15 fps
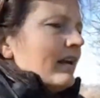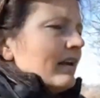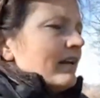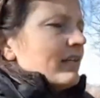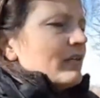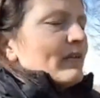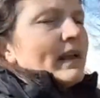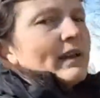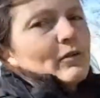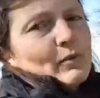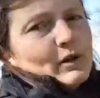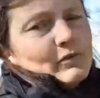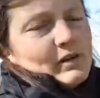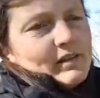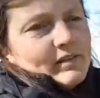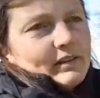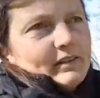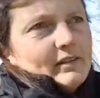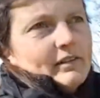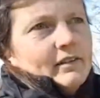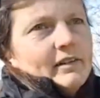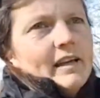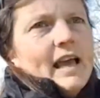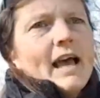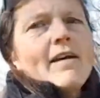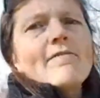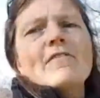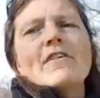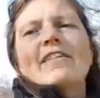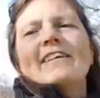So that's one reason.
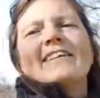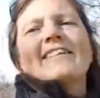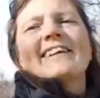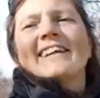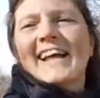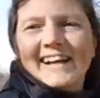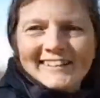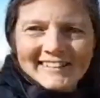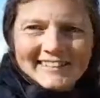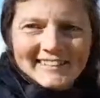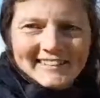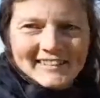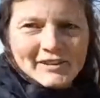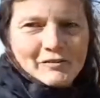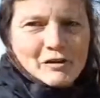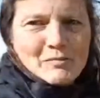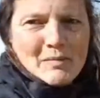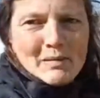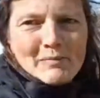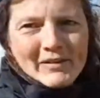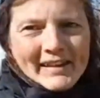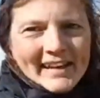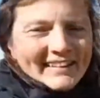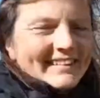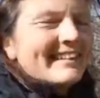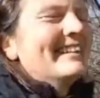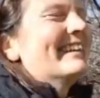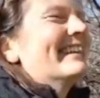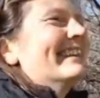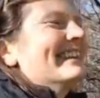Everything is connected. Remember that.
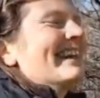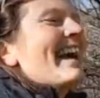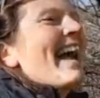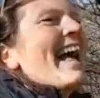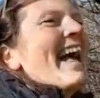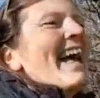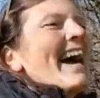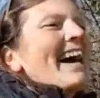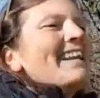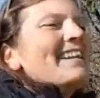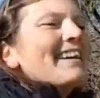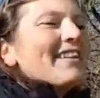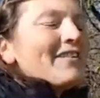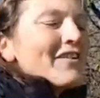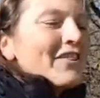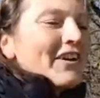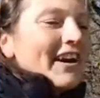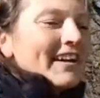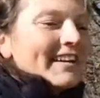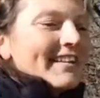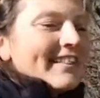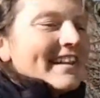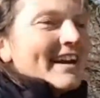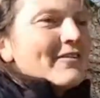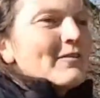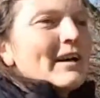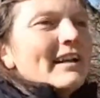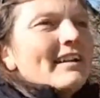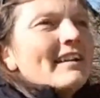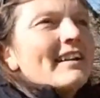Another thought is that,
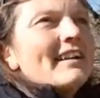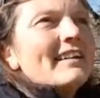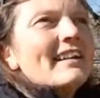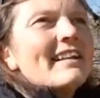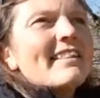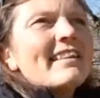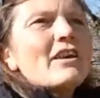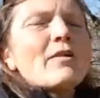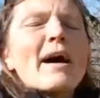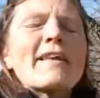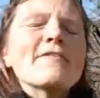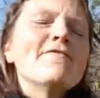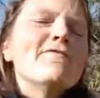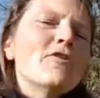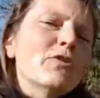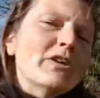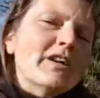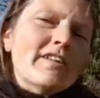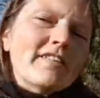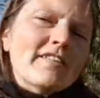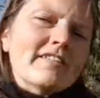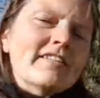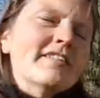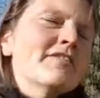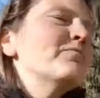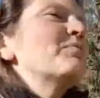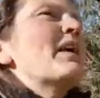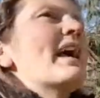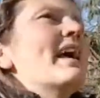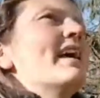well, let's say you had a forest,
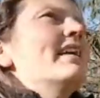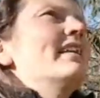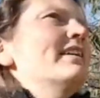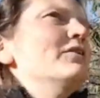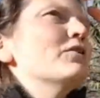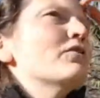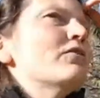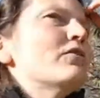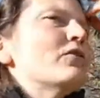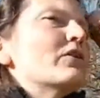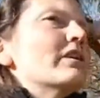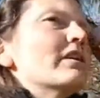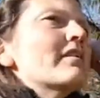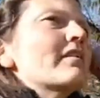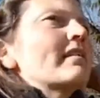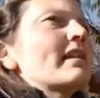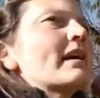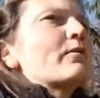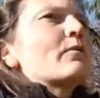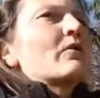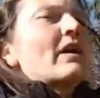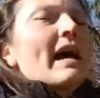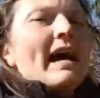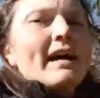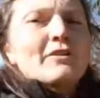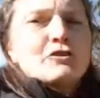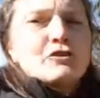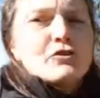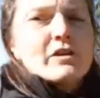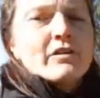and in your forest there were ash
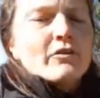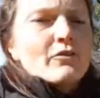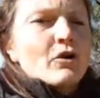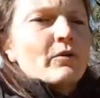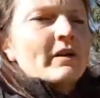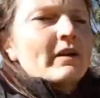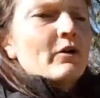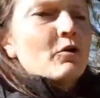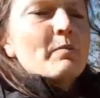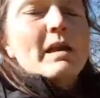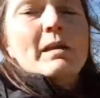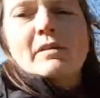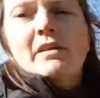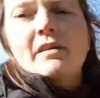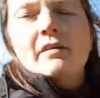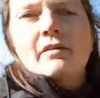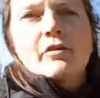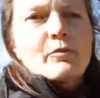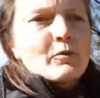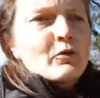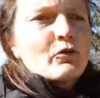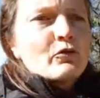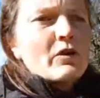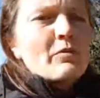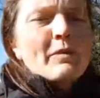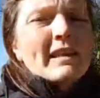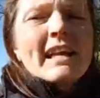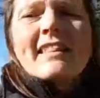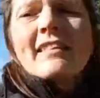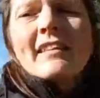trees growing, or maybe spruce trees, but
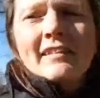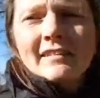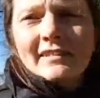that's it.